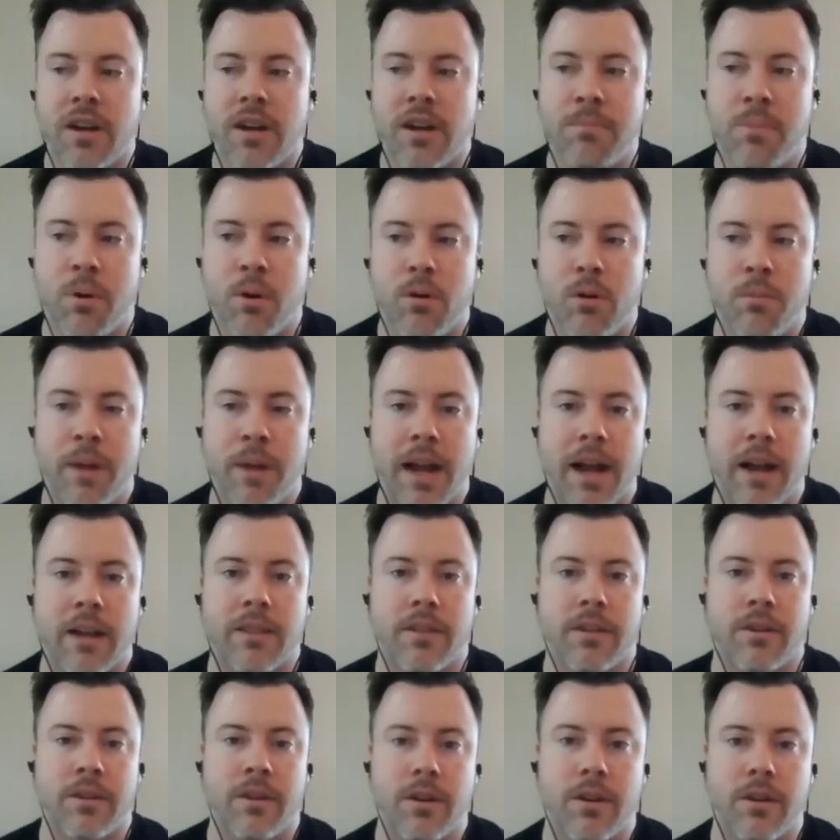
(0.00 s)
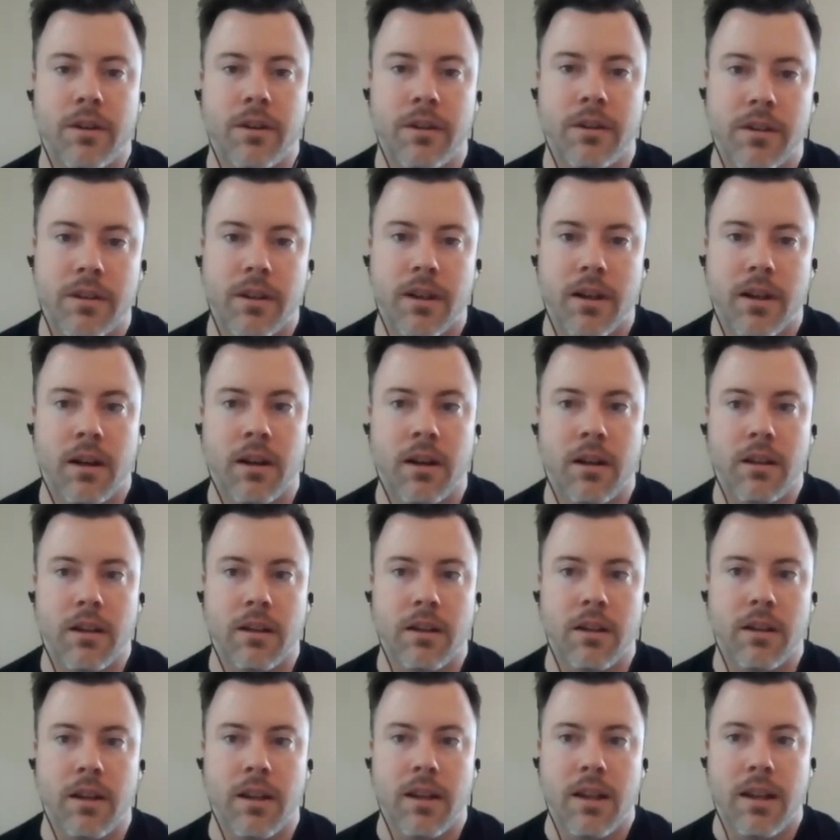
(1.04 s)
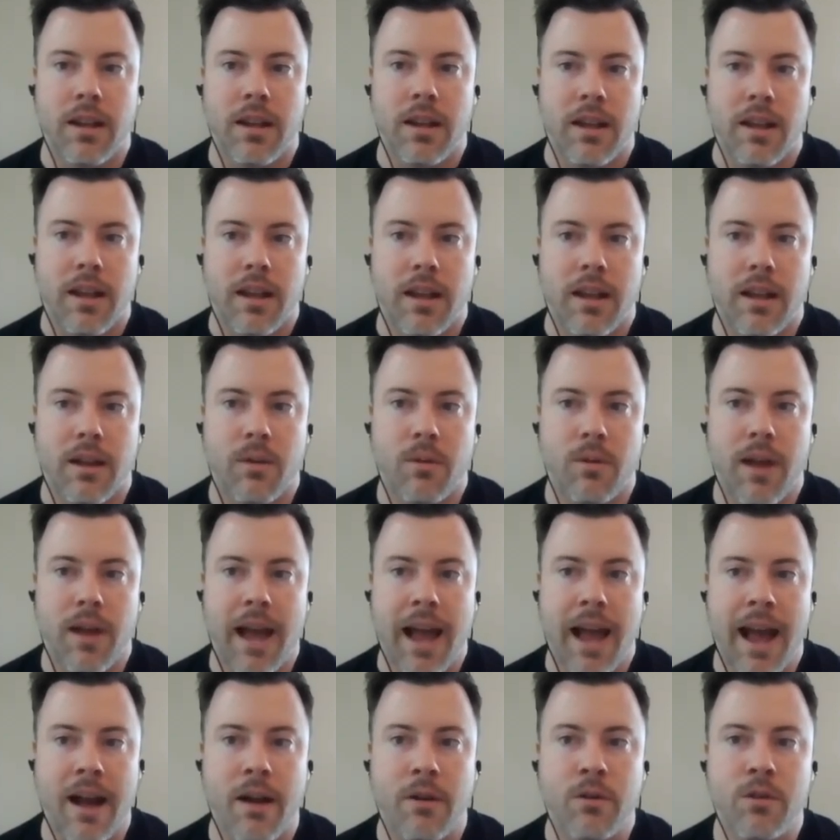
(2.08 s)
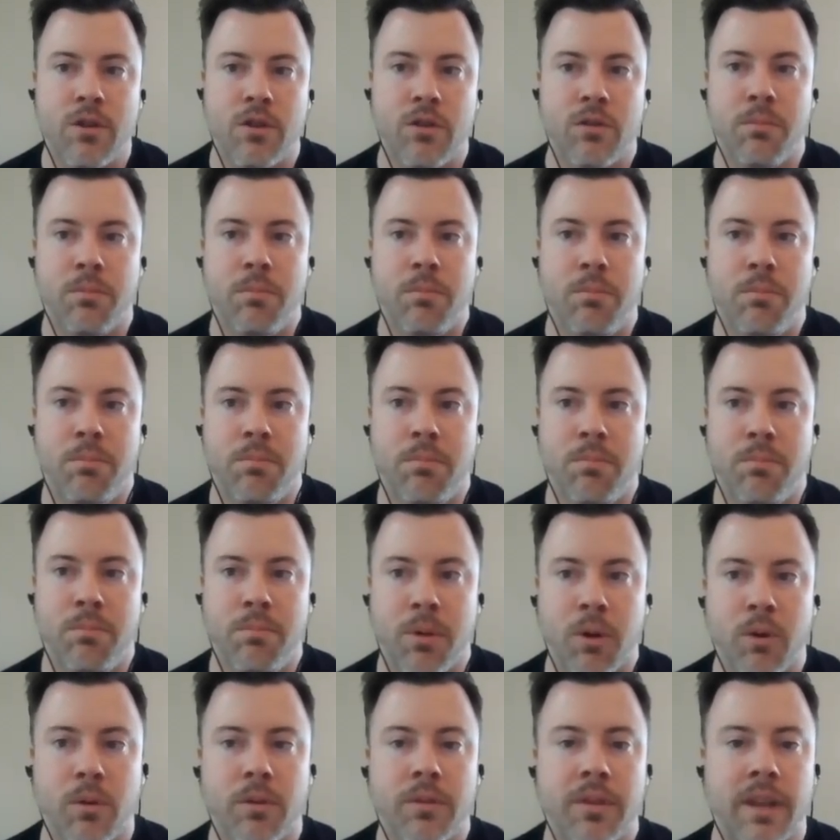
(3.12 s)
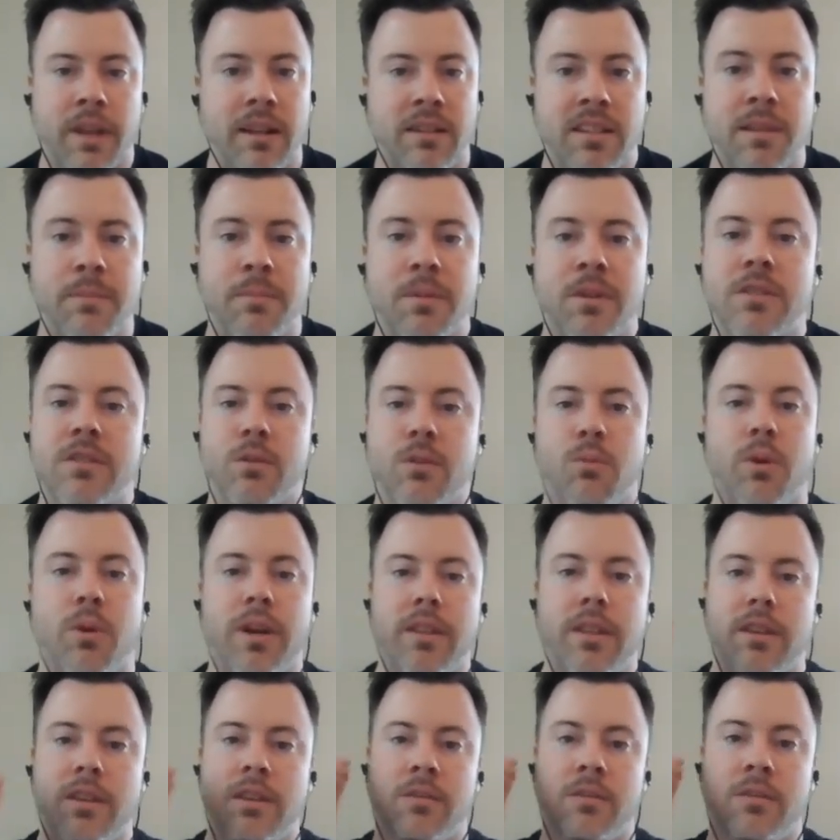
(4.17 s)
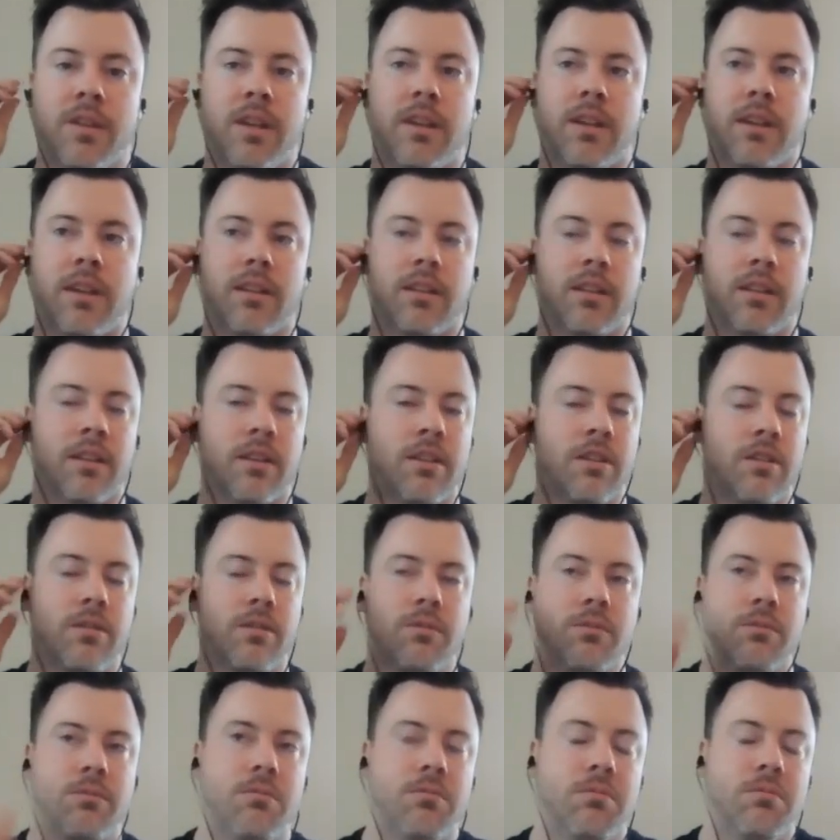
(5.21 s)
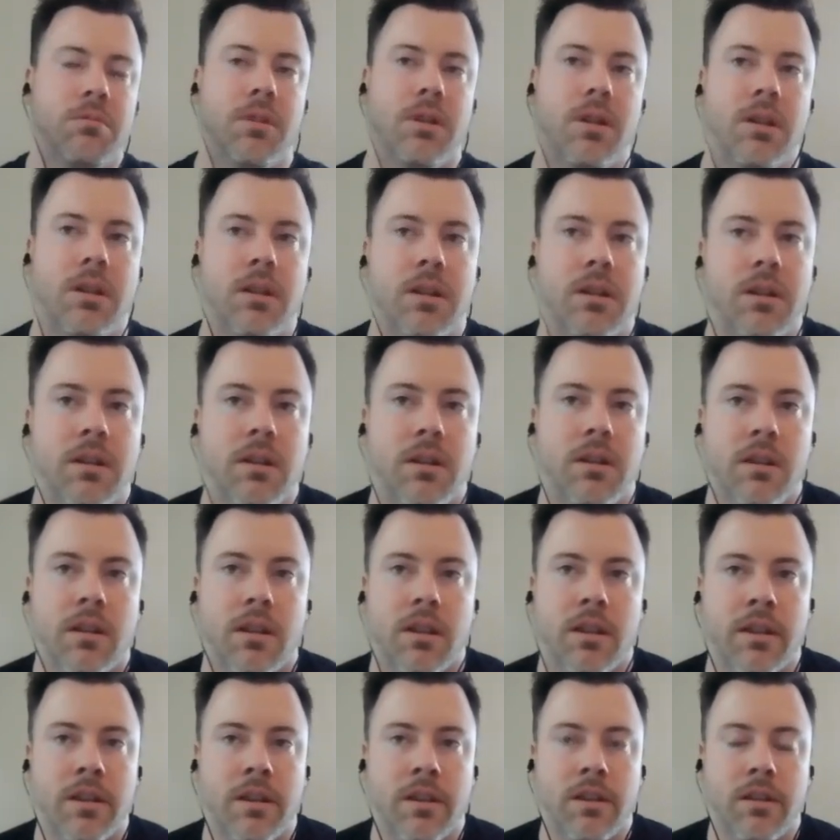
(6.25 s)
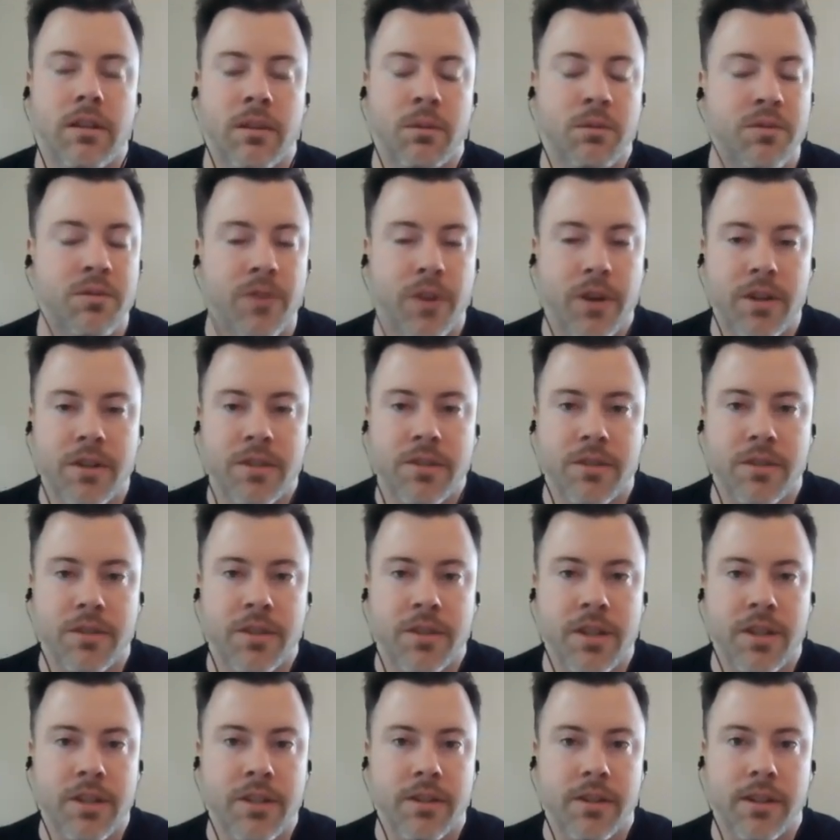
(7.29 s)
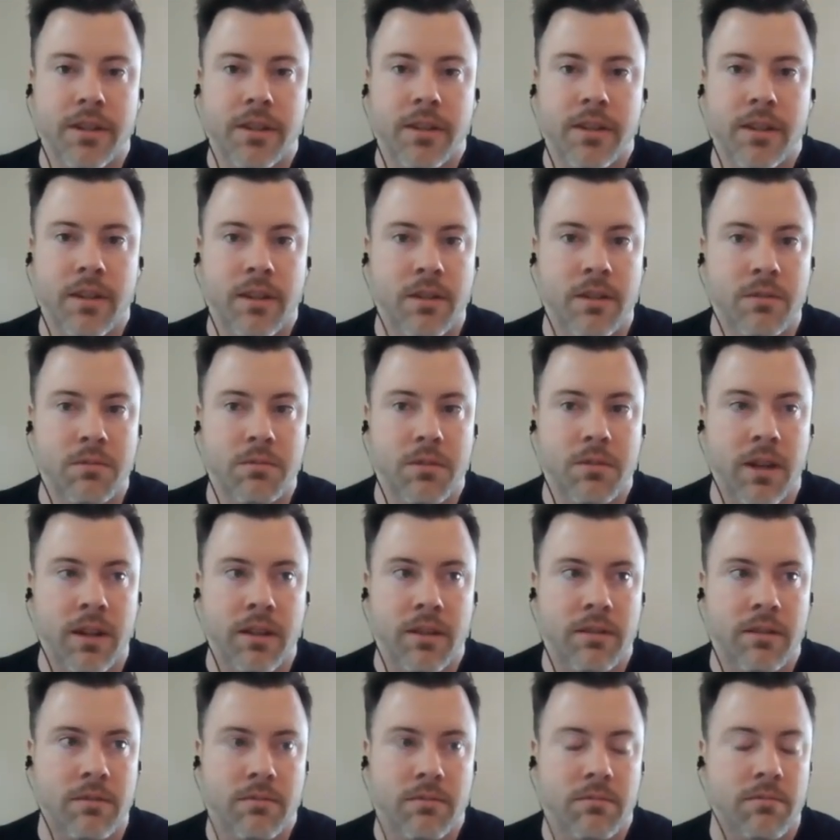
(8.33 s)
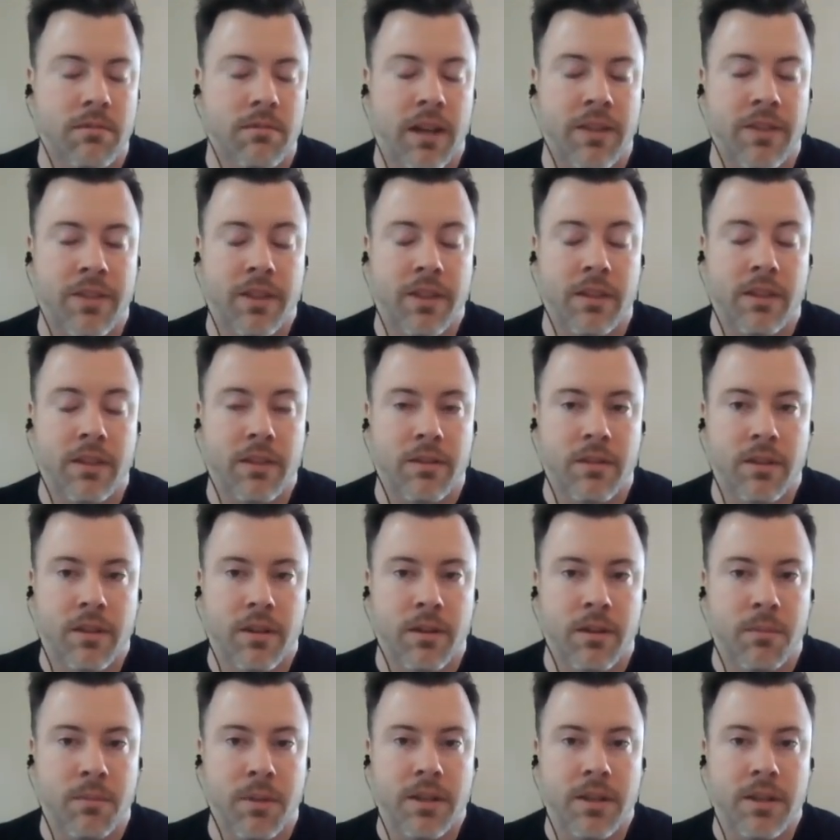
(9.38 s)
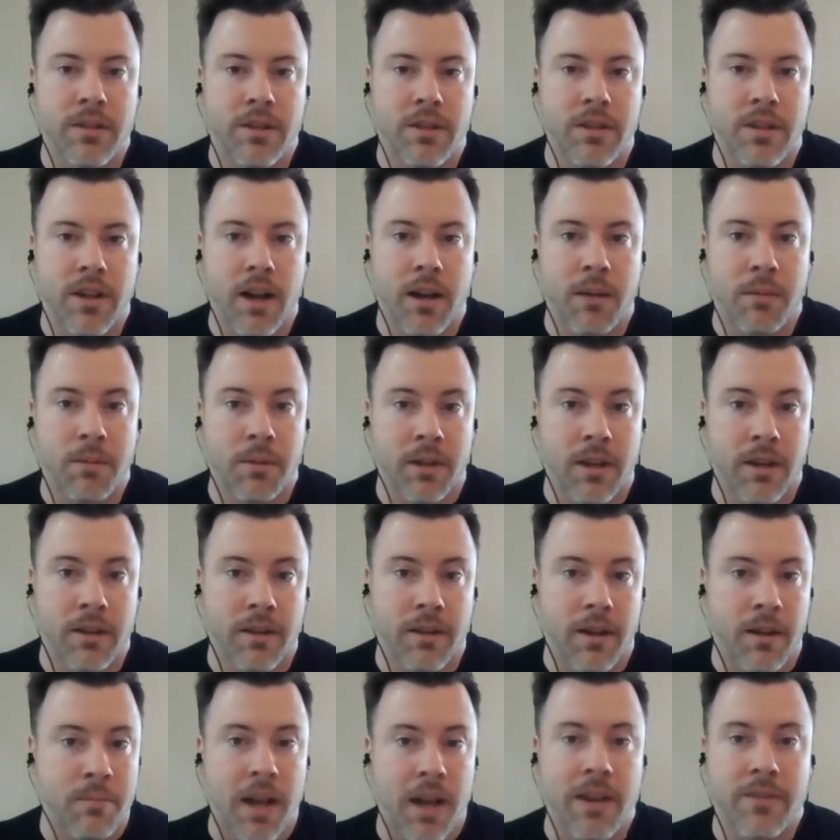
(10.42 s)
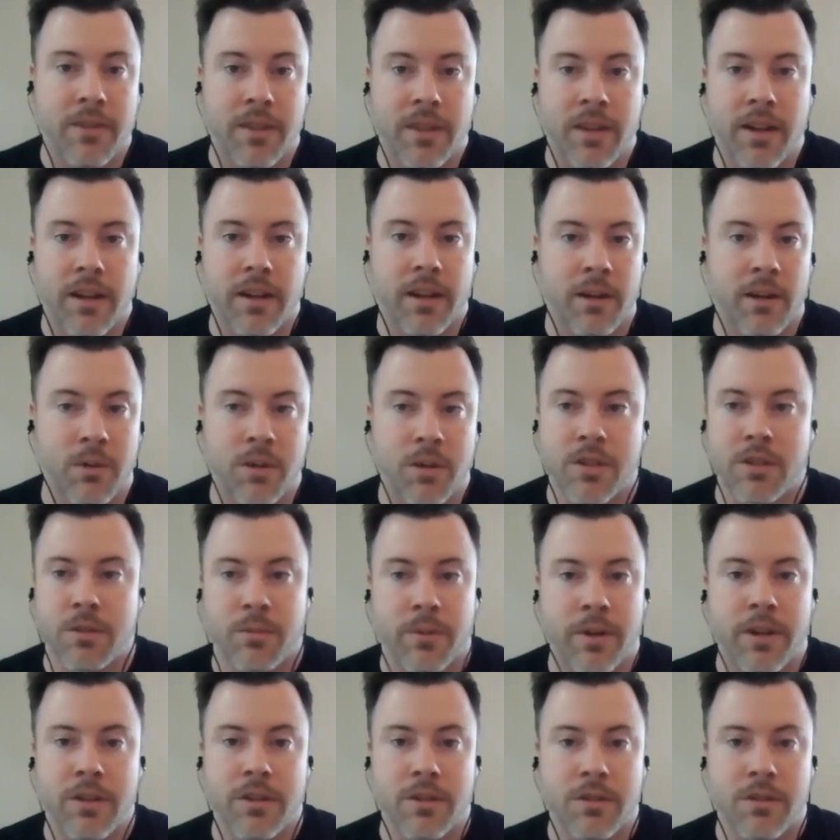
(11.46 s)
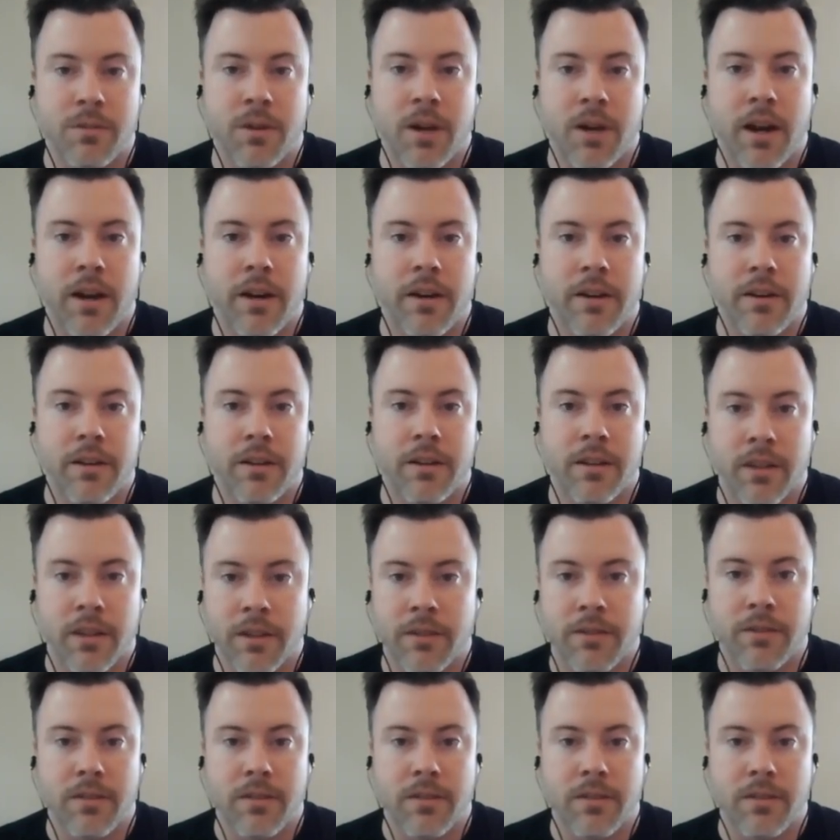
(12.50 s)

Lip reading: of pull back the curtain on how you built that team? Because the way that you did it, it was very strategic. Like I think that you did an amazing job. Like I'm not even kidding. I wish the Rangers would hire you. Like